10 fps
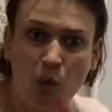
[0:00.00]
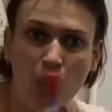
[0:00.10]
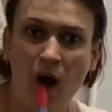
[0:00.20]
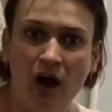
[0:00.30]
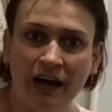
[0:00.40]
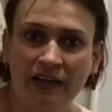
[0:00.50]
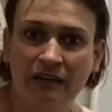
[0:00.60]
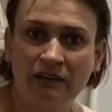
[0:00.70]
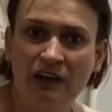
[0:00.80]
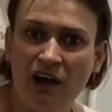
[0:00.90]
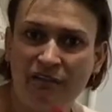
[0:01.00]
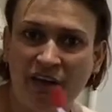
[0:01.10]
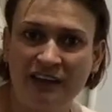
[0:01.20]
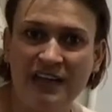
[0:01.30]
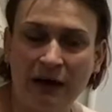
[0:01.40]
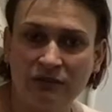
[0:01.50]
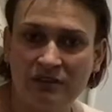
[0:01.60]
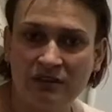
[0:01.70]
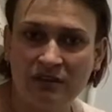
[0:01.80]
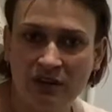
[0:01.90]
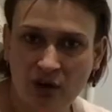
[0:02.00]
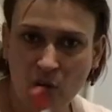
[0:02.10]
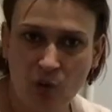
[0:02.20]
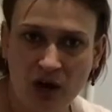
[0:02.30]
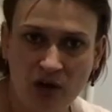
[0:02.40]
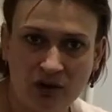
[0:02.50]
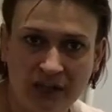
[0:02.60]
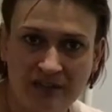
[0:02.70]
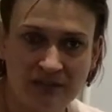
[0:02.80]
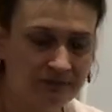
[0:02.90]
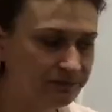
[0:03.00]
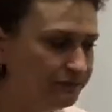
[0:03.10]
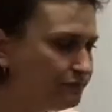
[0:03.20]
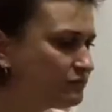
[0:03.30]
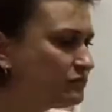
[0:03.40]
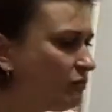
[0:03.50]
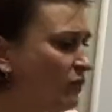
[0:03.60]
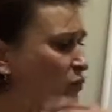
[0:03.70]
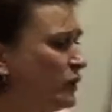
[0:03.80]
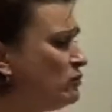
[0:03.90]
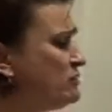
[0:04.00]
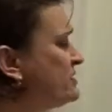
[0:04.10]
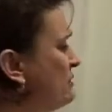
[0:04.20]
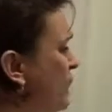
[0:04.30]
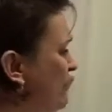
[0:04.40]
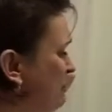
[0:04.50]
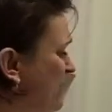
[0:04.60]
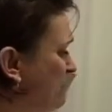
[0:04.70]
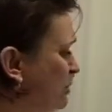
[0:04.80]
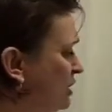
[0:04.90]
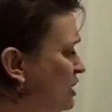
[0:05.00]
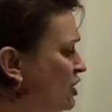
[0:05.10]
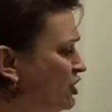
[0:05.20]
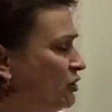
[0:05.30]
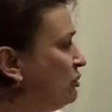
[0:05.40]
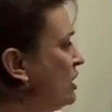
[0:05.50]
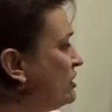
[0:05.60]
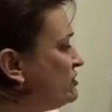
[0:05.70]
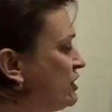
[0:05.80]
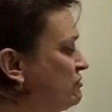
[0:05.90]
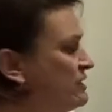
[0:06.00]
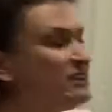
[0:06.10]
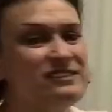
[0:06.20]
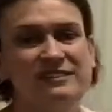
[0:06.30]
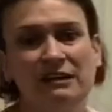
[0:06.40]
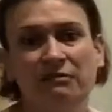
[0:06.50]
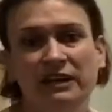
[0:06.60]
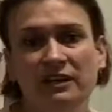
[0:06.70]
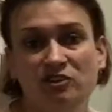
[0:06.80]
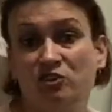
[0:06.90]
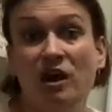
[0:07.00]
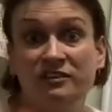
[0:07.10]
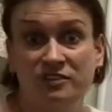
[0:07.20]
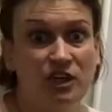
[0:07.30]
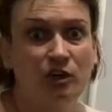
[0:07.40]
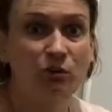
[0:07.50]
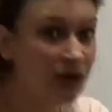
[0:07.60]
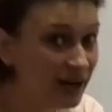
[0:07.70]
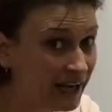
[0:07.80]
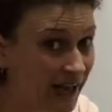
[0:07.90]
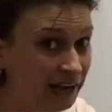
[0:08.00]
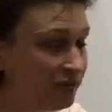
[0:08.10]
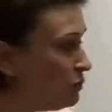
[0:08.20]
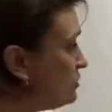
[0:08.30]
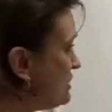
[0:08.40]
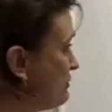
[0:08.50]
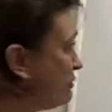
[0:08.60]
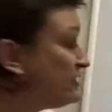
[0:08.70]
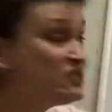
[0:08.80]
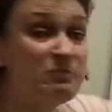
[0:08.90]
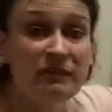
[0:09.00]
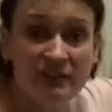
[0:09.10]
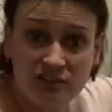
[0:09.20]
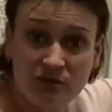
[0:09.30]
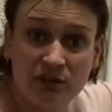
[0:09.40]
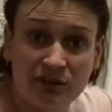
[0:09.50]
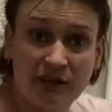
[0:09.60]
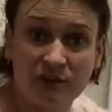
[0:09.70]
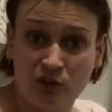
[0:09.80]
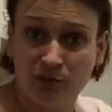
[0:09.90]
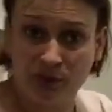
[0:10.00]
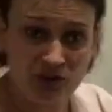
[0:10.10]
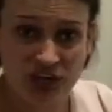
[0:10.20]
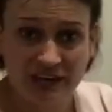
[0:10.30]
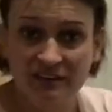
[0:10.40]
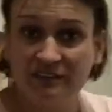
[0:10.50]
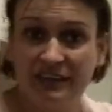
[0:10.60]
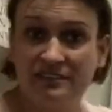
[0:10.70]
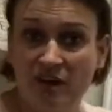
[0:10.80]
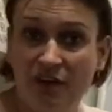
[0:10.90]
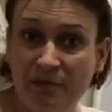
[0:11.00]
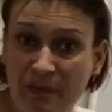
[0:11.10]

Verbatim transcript: Why? Find out. Work on it. We also have people who don't necessarily trust you, again for whatever reasons, but they do agree with your project, and these are the